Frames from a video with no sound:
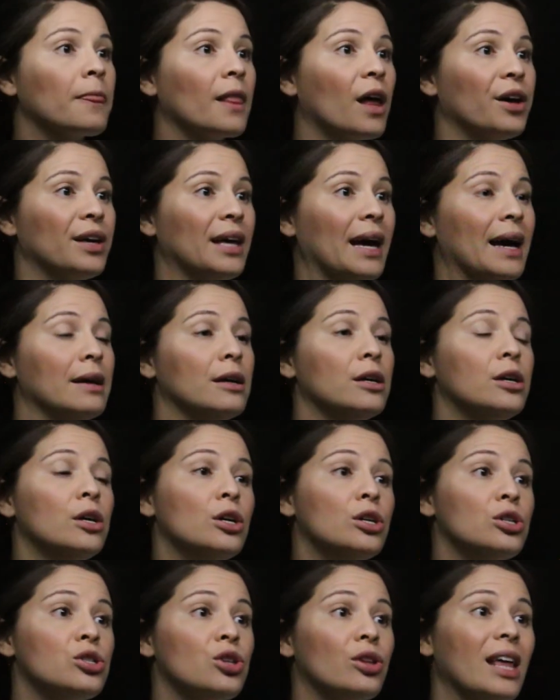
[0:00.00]
Okay,
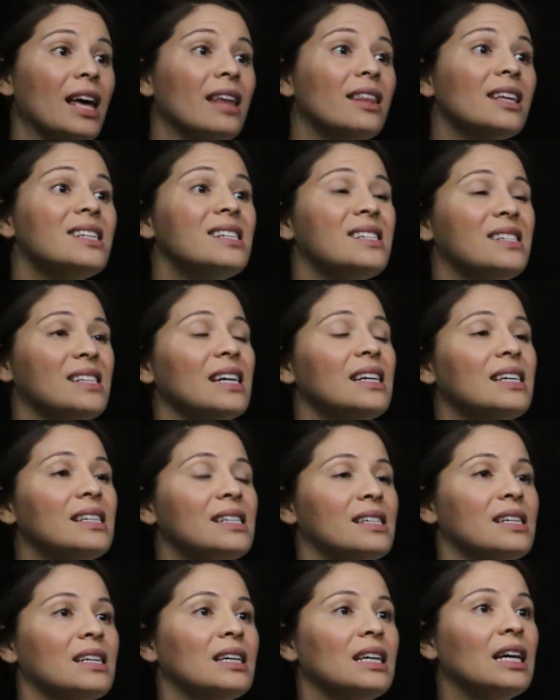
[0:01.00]
so they're the
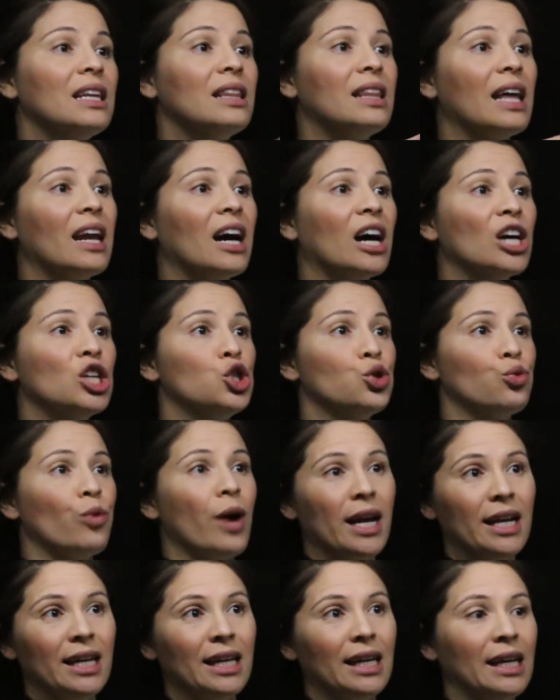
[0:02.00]
6 that are
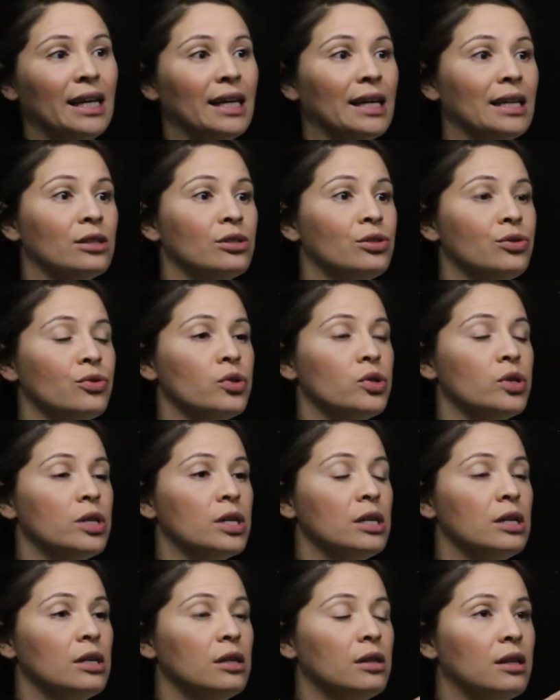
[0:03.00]
draining into
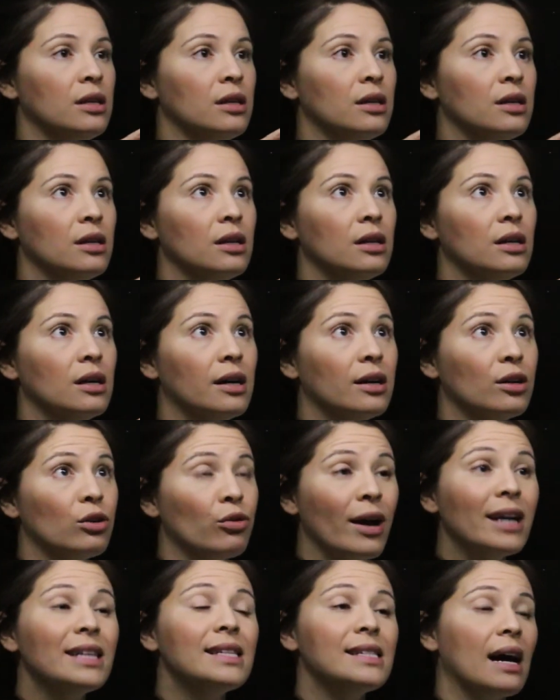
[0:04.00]
the
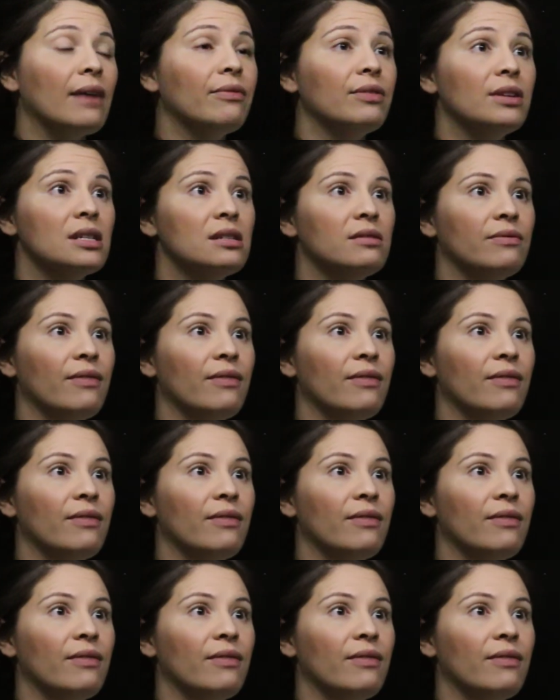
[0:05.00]
great saphenous